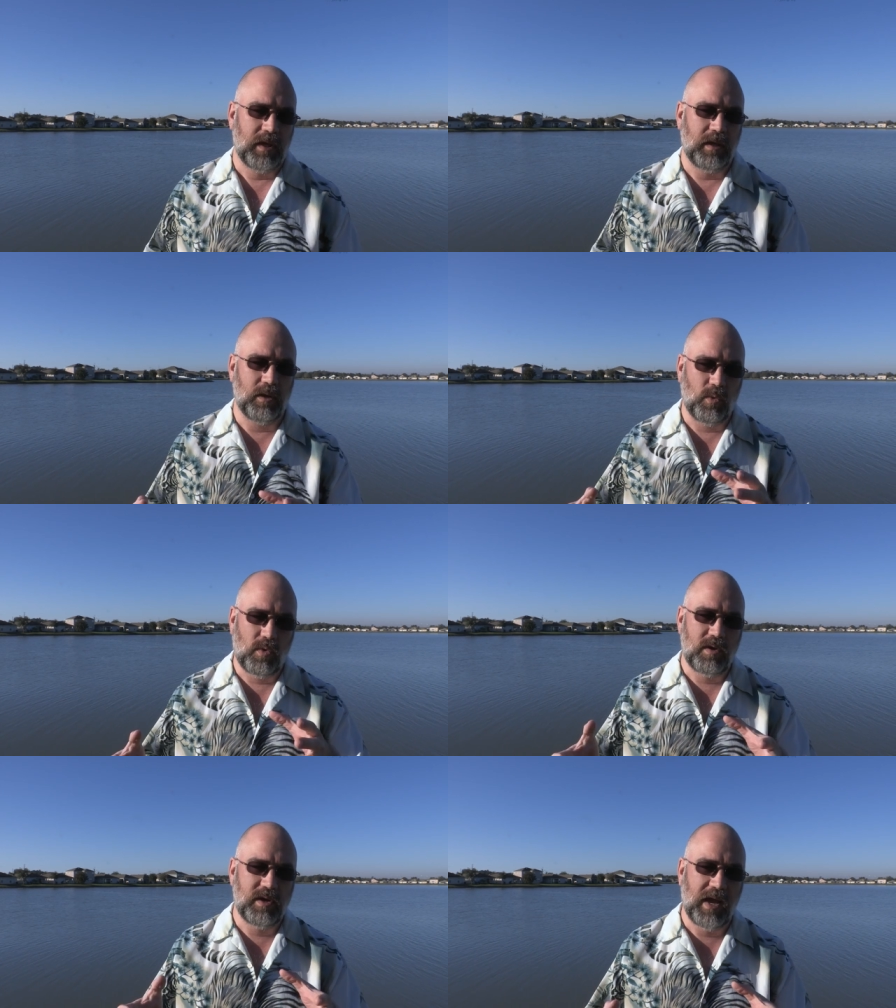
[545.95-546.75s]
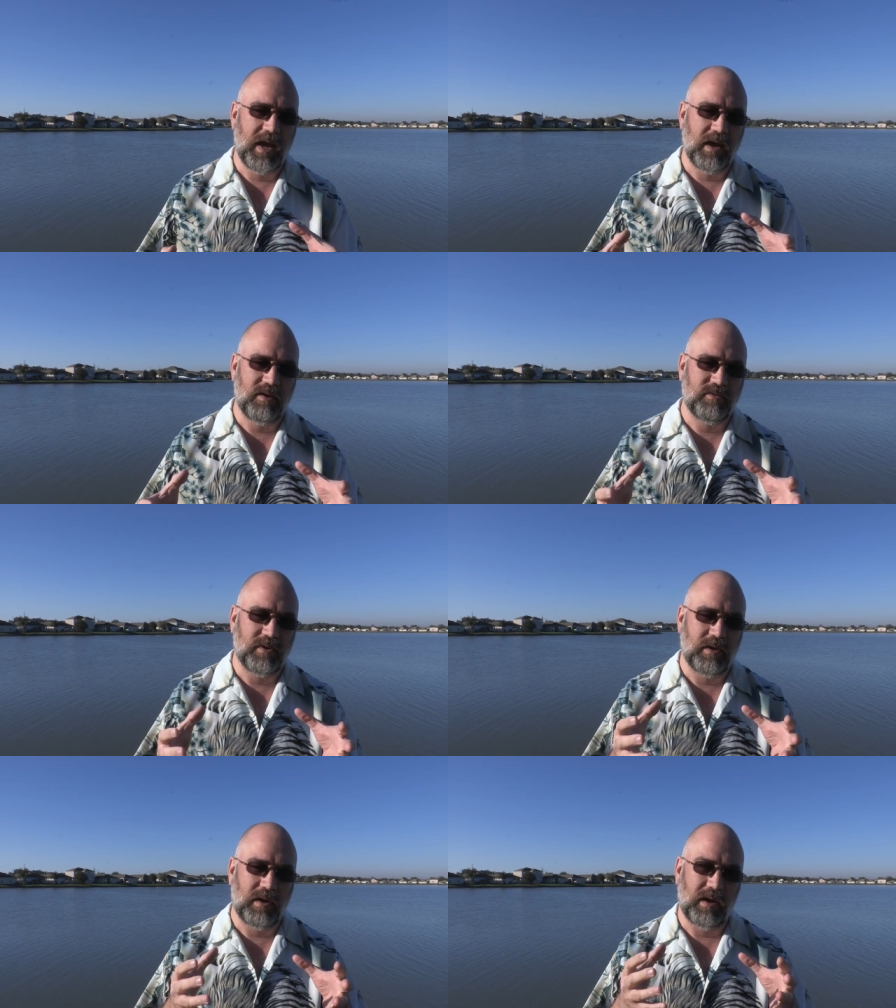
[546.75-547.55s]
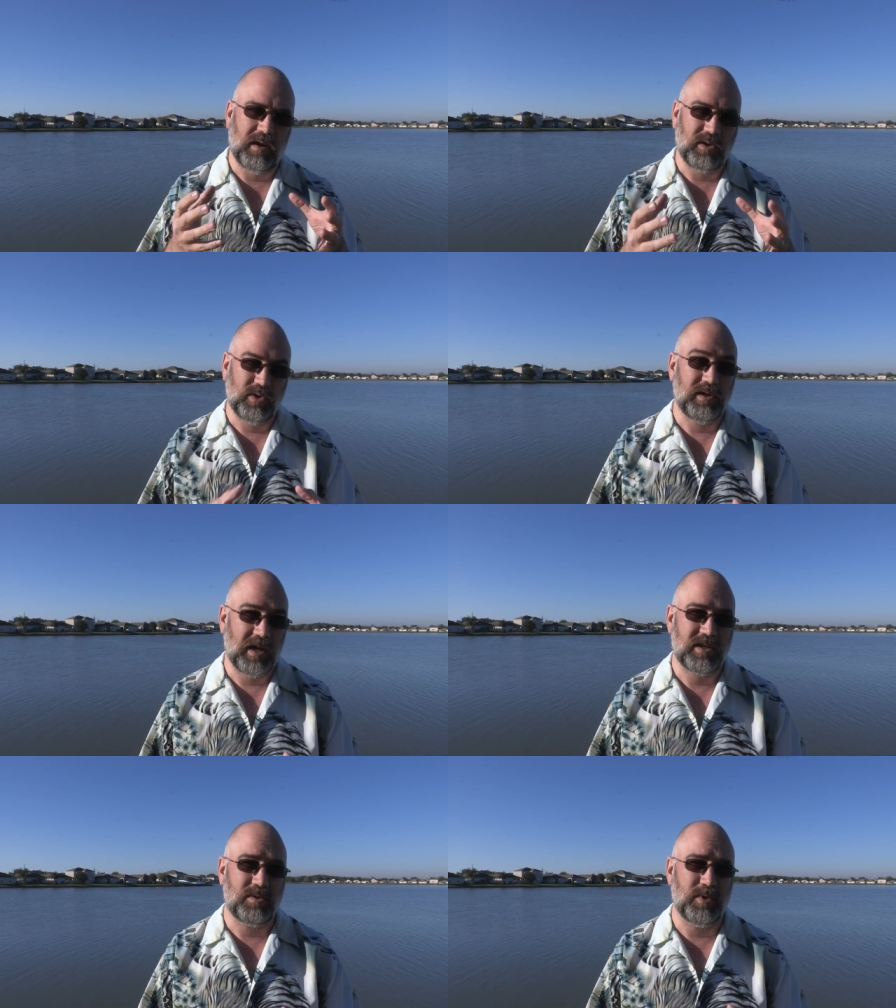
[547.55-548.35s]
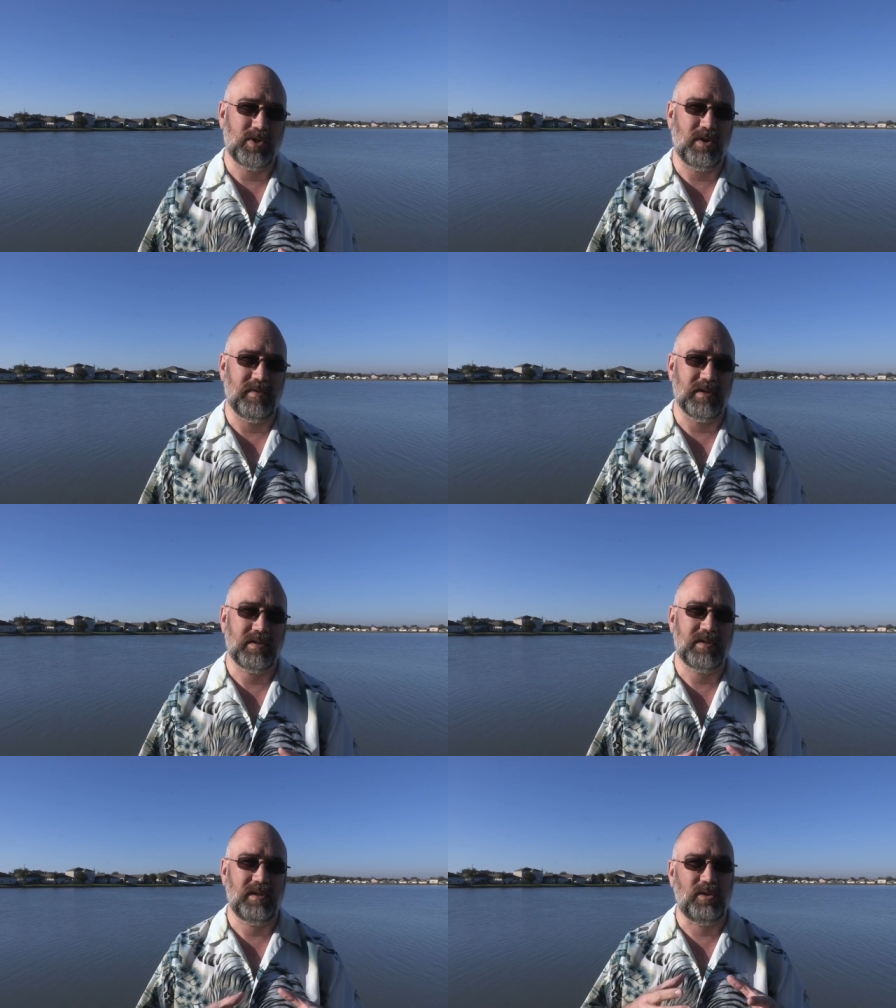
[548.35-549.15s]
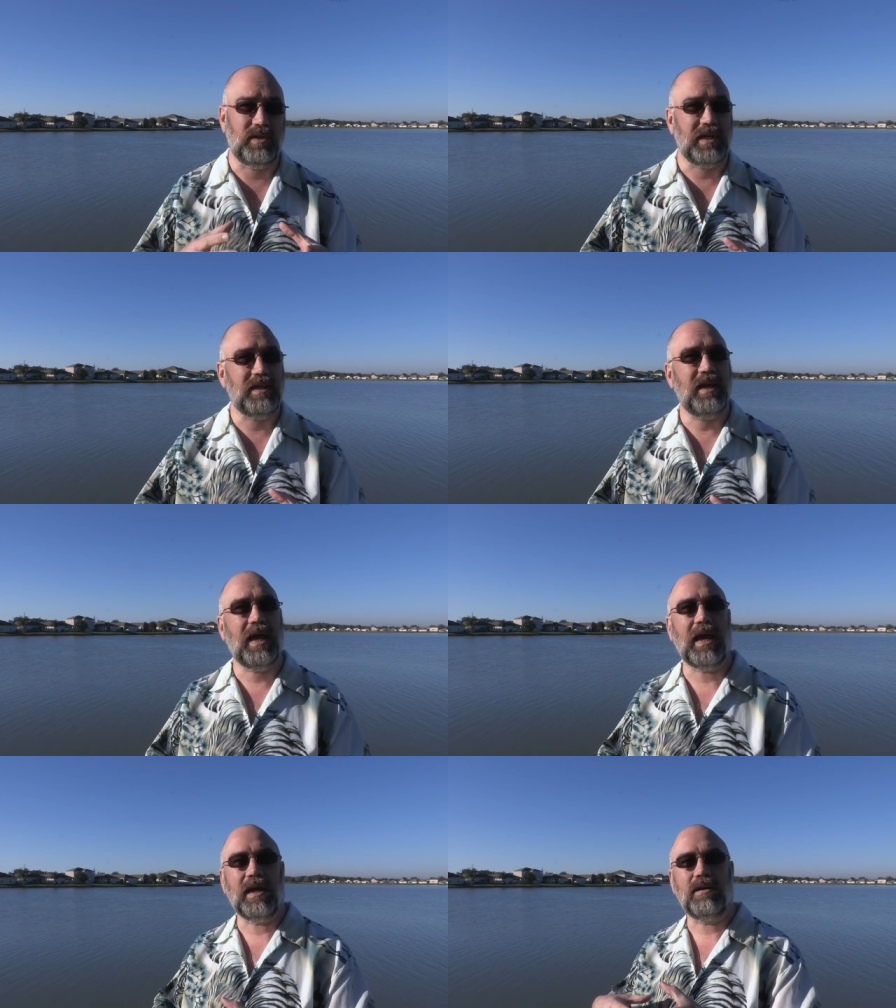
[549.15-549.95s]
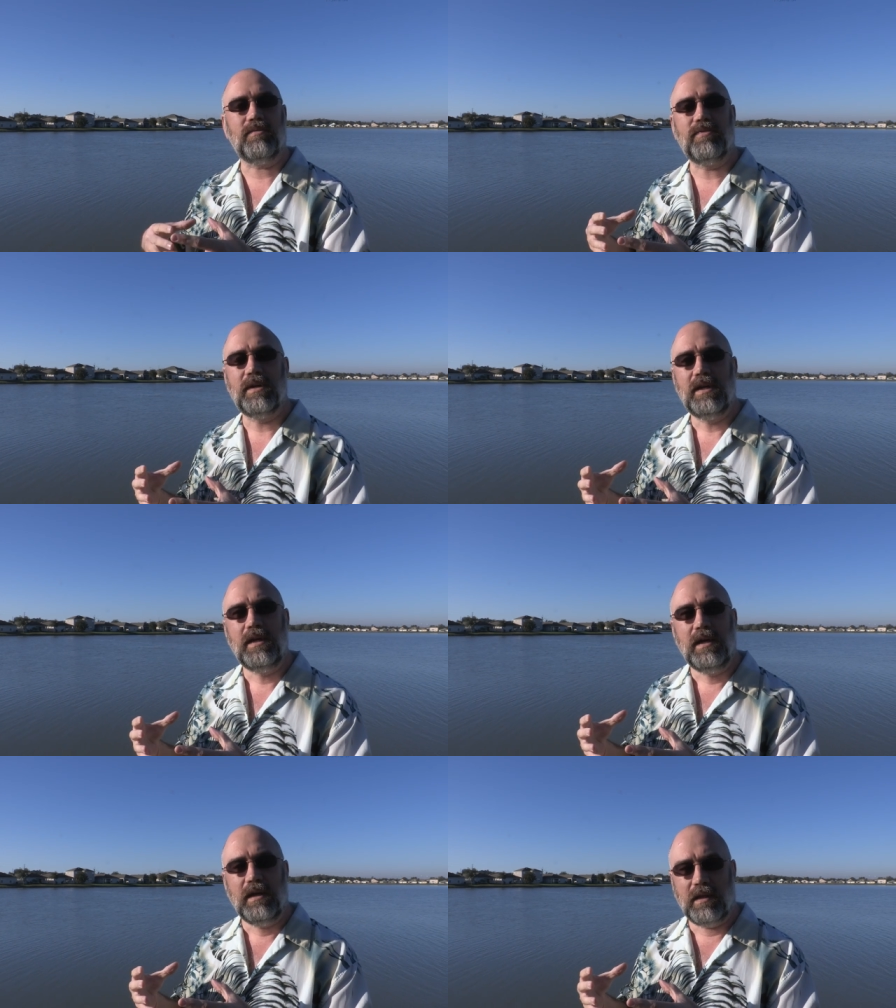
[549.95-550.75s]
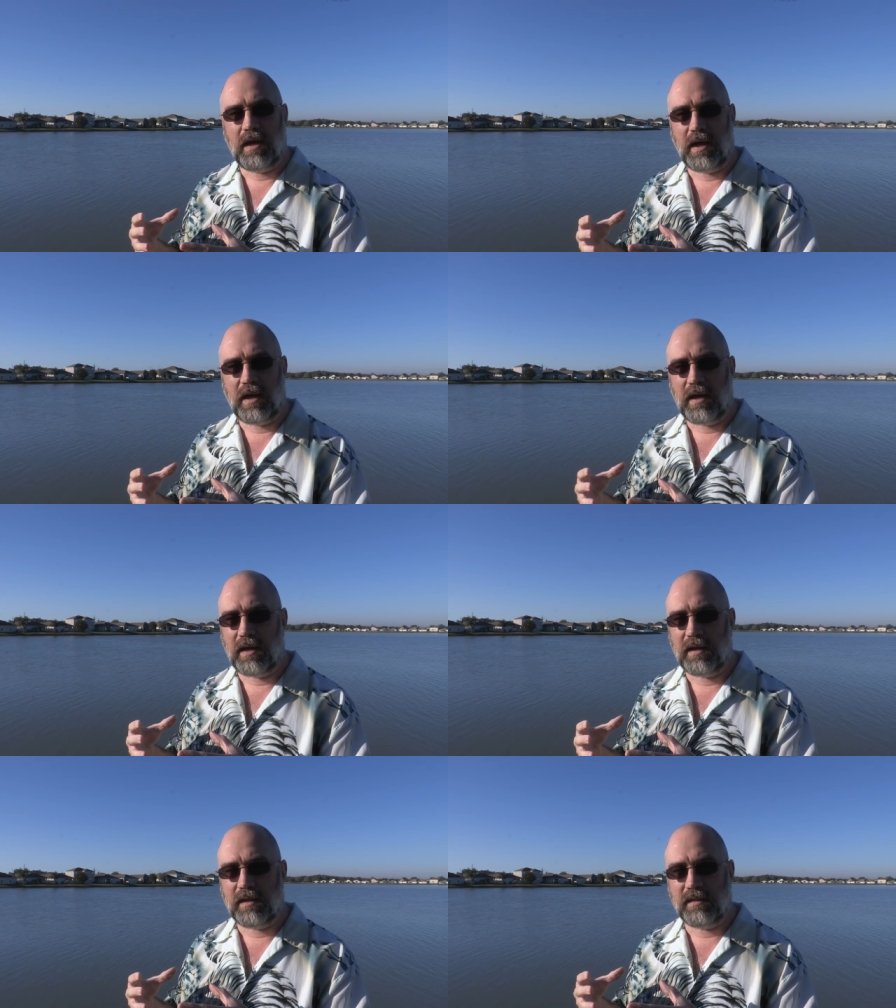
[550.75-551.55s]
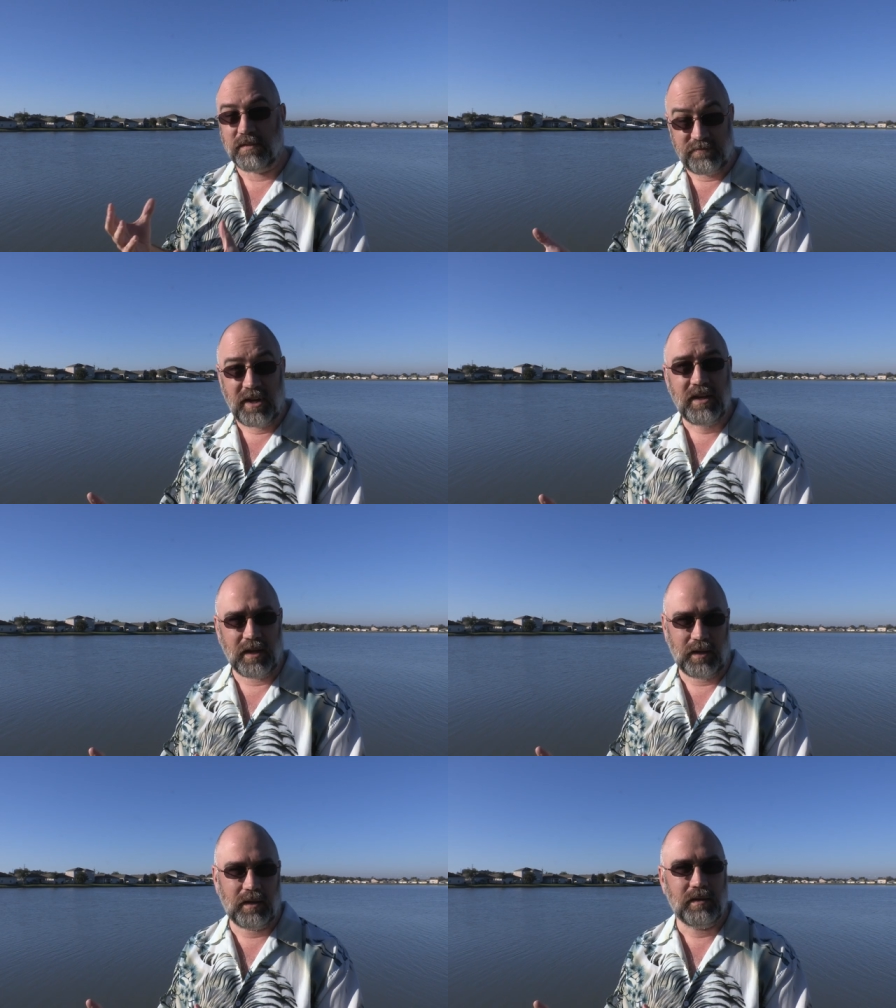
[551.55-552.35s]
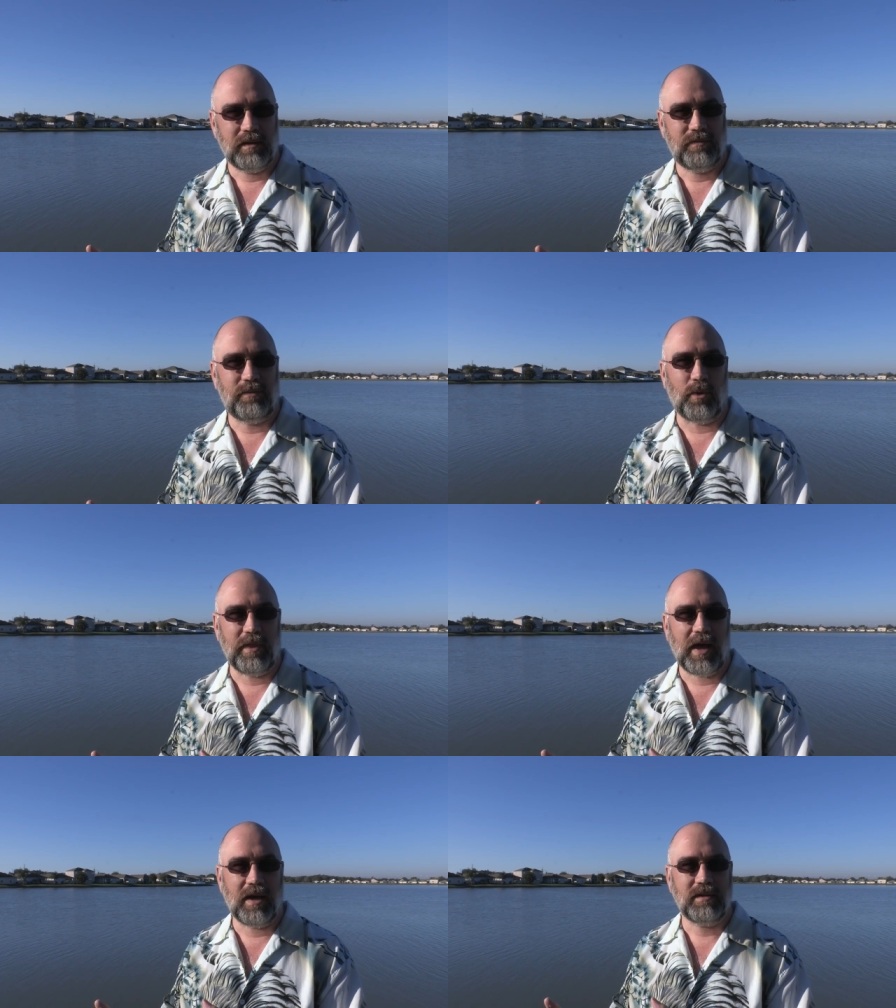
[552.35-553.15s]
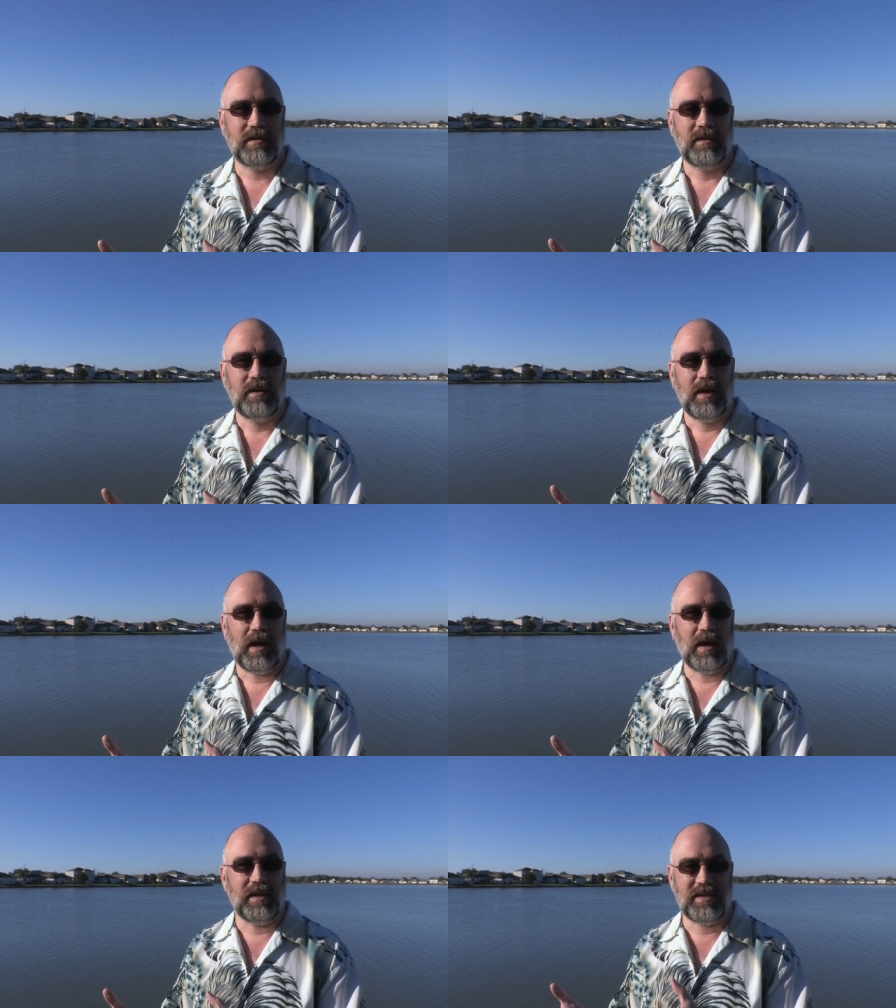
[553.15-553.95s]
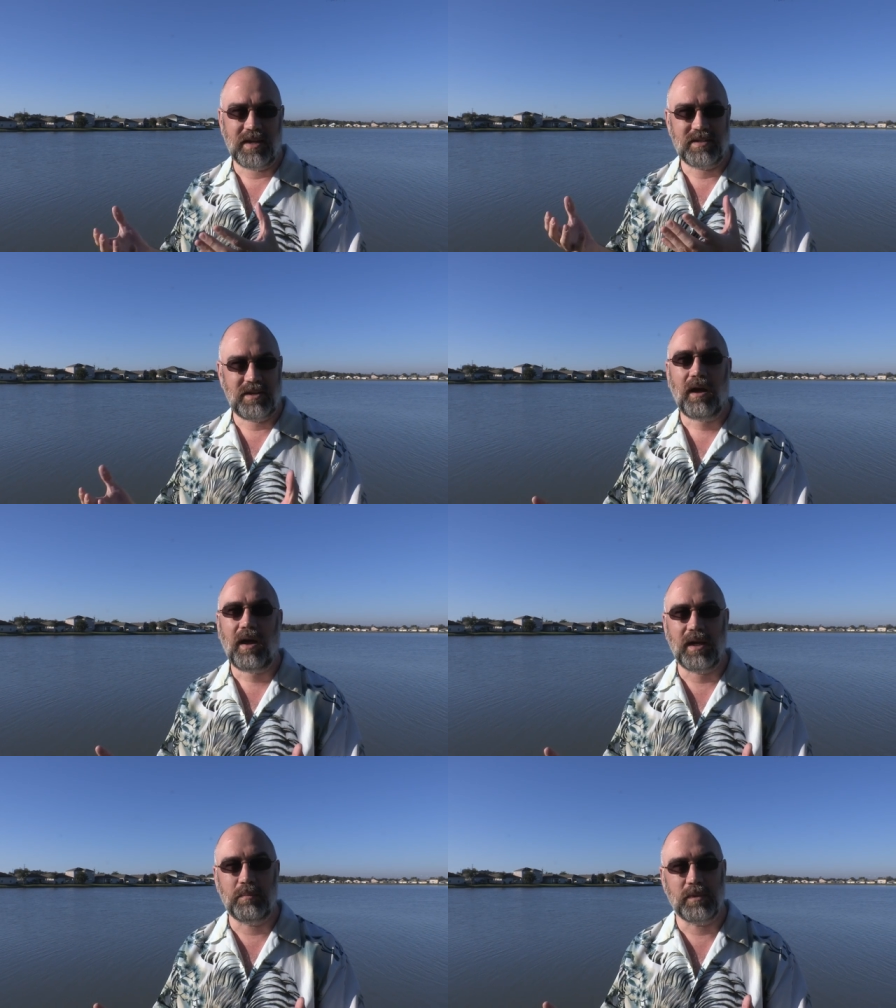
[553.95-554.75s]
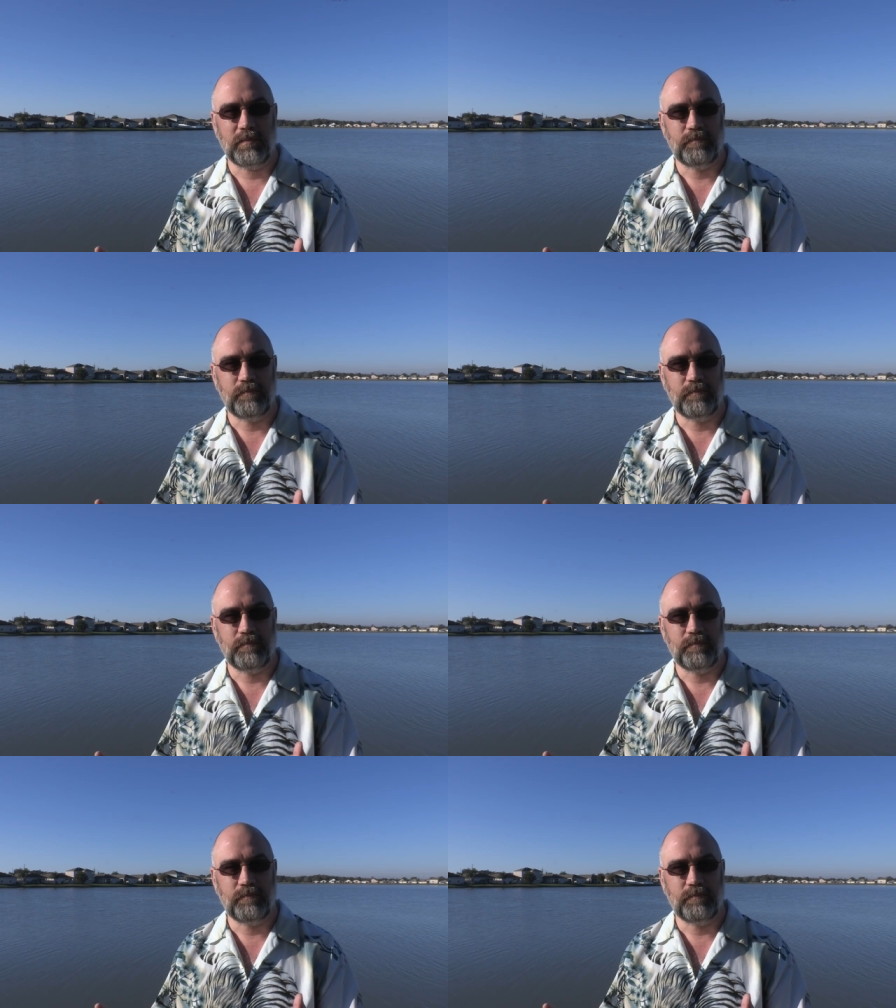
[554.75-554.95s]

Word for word: in order to have good customer service, you need to have uh, the funding for that. Uh, it takes time